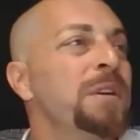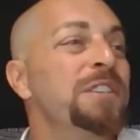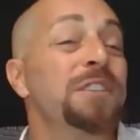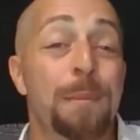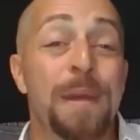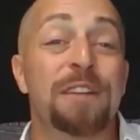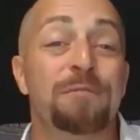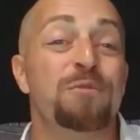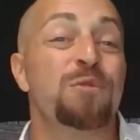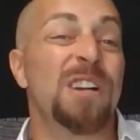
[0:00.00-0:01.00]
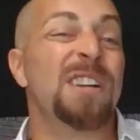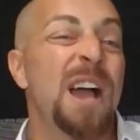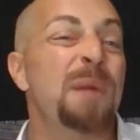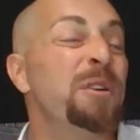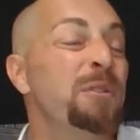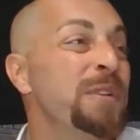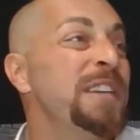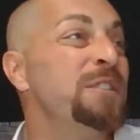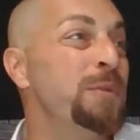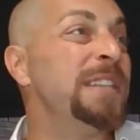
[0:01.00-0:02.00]
we're gonna start making we're gonna I'm gonna
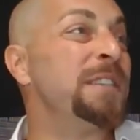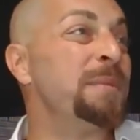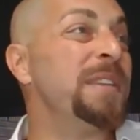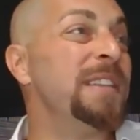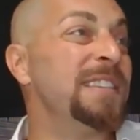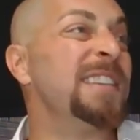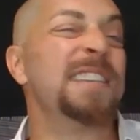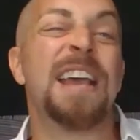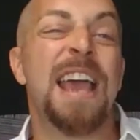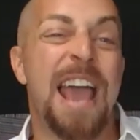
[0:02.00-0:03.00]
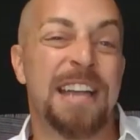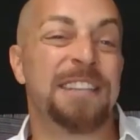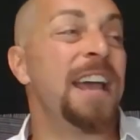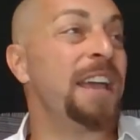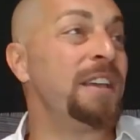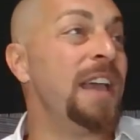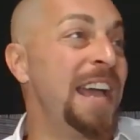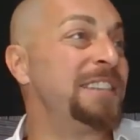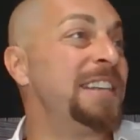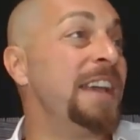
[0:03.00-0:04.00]
retweet something that says hashtag
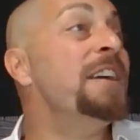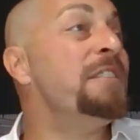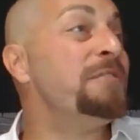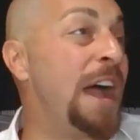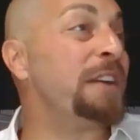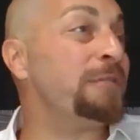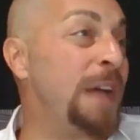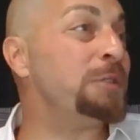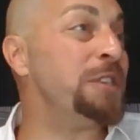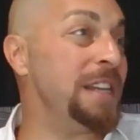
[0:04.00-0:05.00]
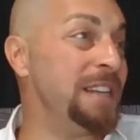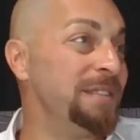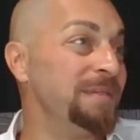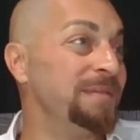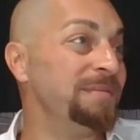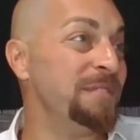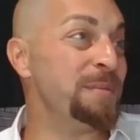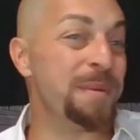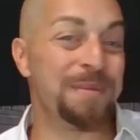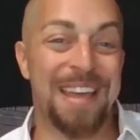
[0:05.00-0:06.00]
hashtag fire Fauci.
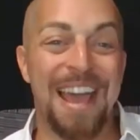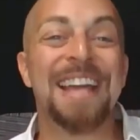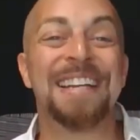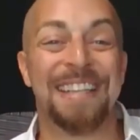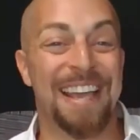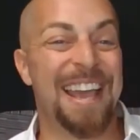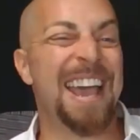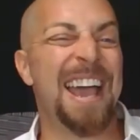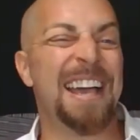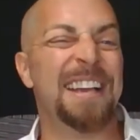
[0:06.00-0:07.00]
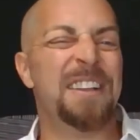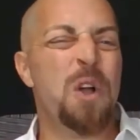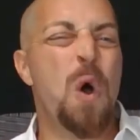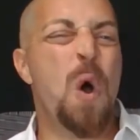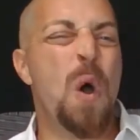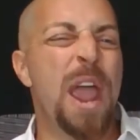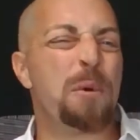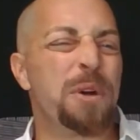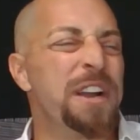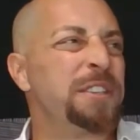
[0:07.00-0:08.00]
You remember that? Yeah. Oh
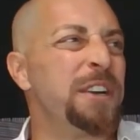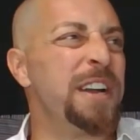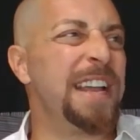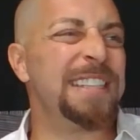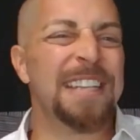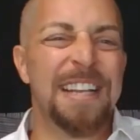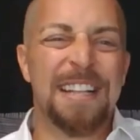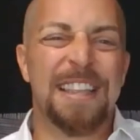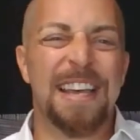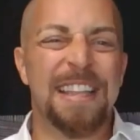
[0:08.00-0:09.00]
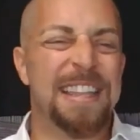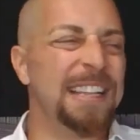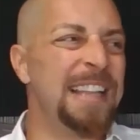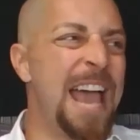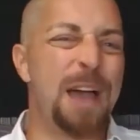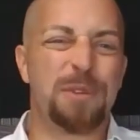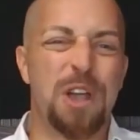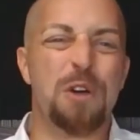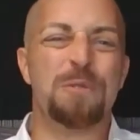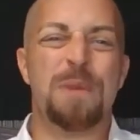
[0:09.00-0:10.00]
yeah, we're gonna turn against the the
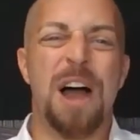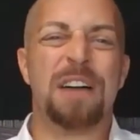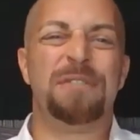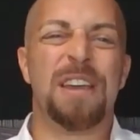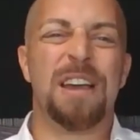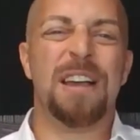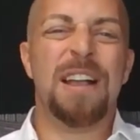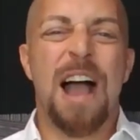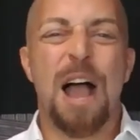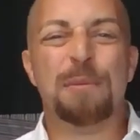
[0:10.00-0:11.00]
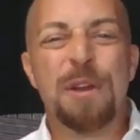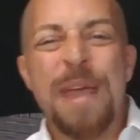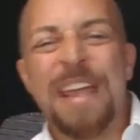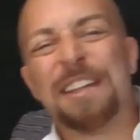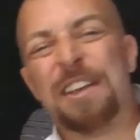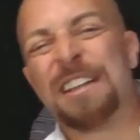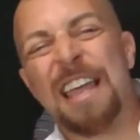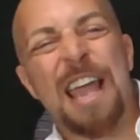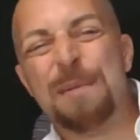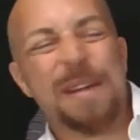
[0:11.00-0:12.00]
lab coat mafia. I'm gonna make it
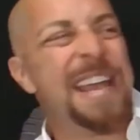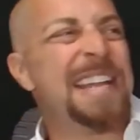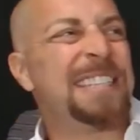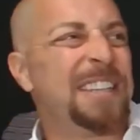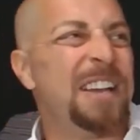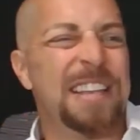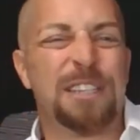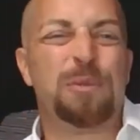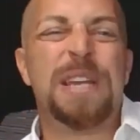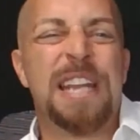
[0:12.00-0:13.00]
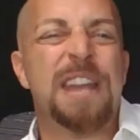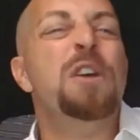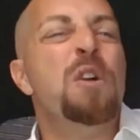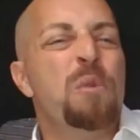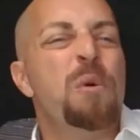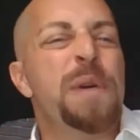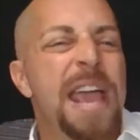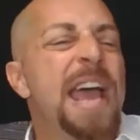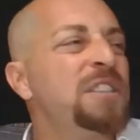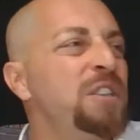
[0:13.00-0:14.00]
look like I'm against all this. We did what
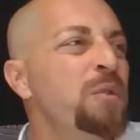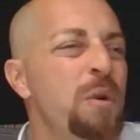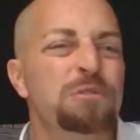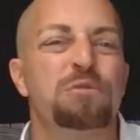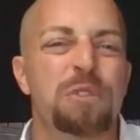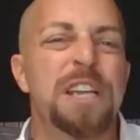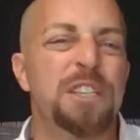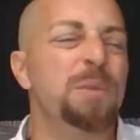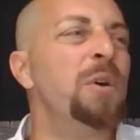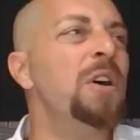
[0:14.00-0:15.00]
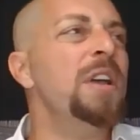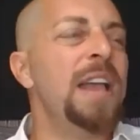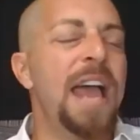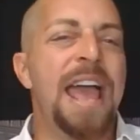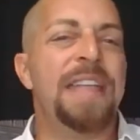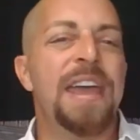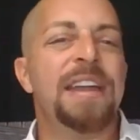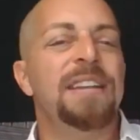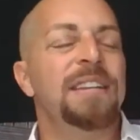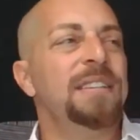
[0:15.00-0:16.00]
we had to, what was reasonable, and
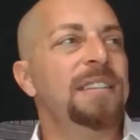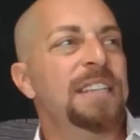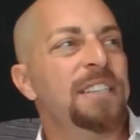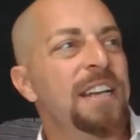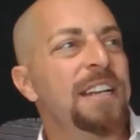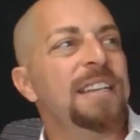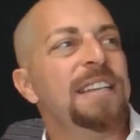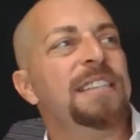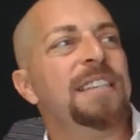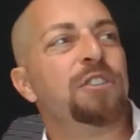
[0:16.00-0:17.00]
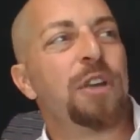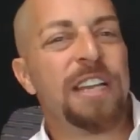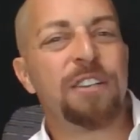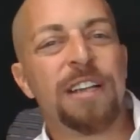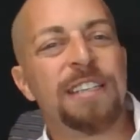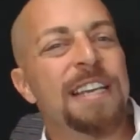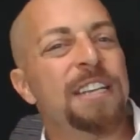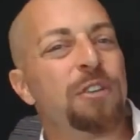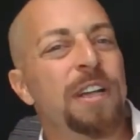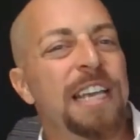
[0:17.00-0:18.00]
then he's gonna he's gonna try he tries
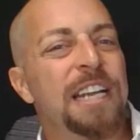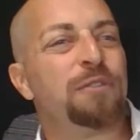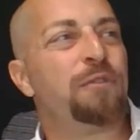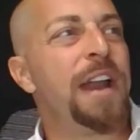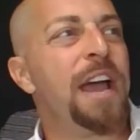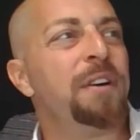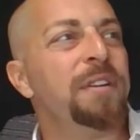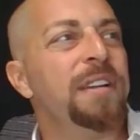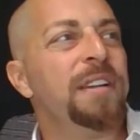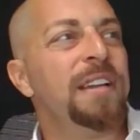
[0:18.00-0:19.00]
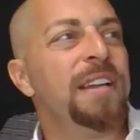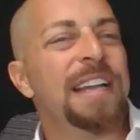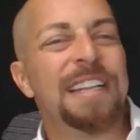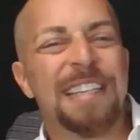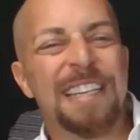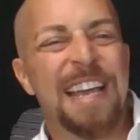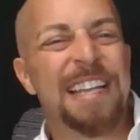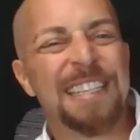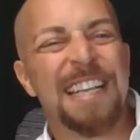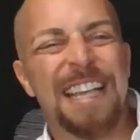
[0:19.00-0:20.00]
he tries to get his foot out, and he's like he's
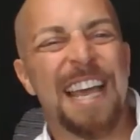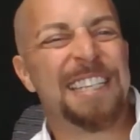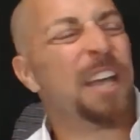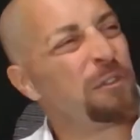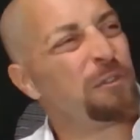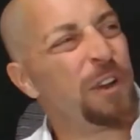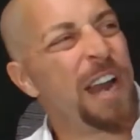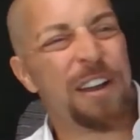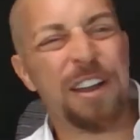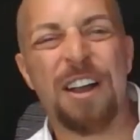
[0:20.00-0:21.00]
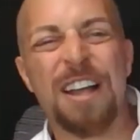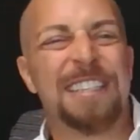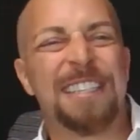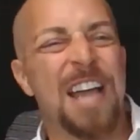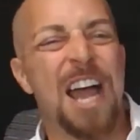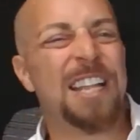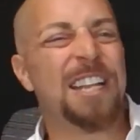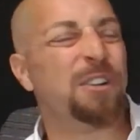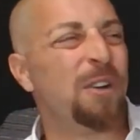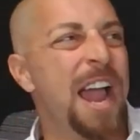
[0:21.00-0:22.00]
got he's got his other foot out here on
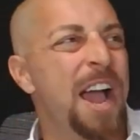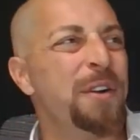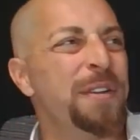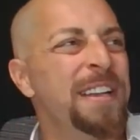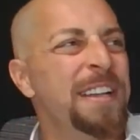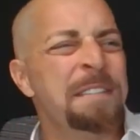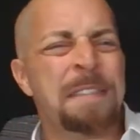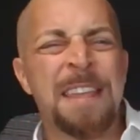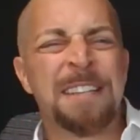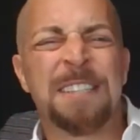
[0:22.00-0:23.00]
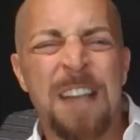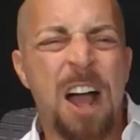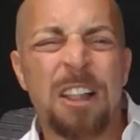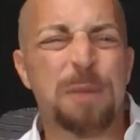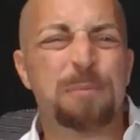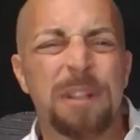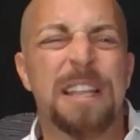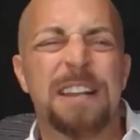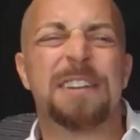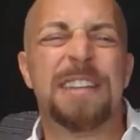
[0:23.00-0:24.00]
solid ground, solid
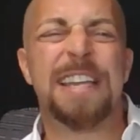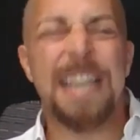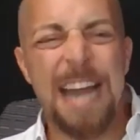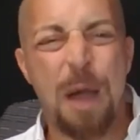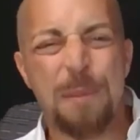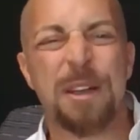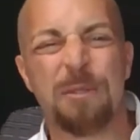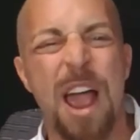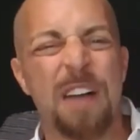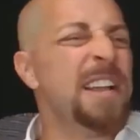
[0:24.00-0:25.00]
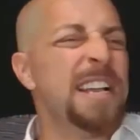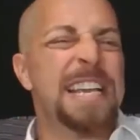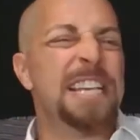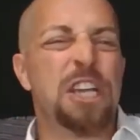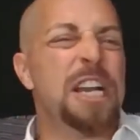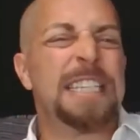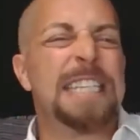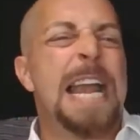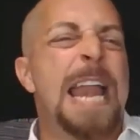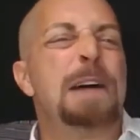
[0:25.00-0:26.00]
political economic ground. He's gonna
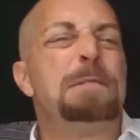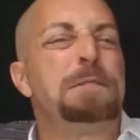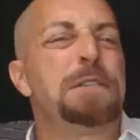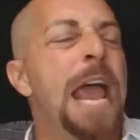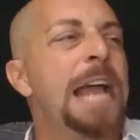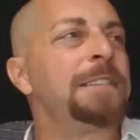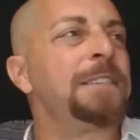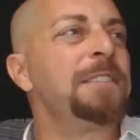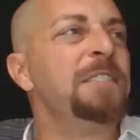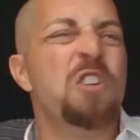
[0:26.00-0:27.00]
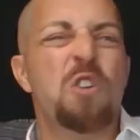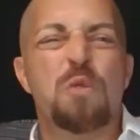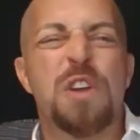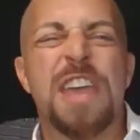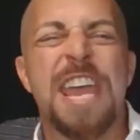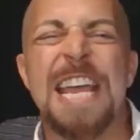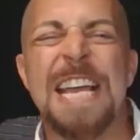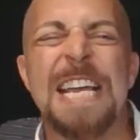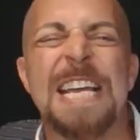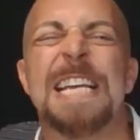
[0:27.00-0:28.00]
send out checks with
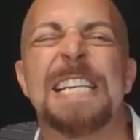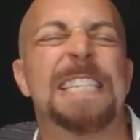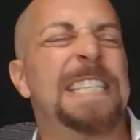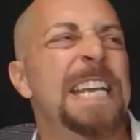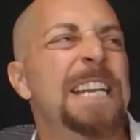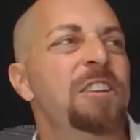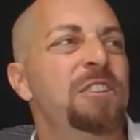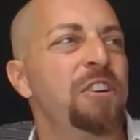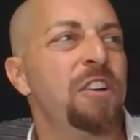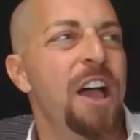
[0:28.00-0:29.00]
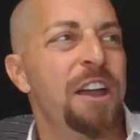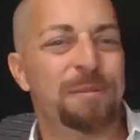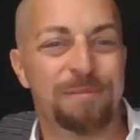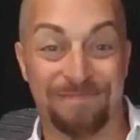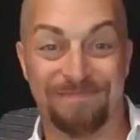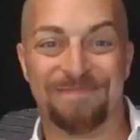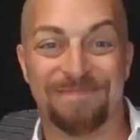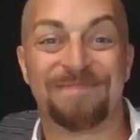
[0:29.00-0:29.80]
his signature on them.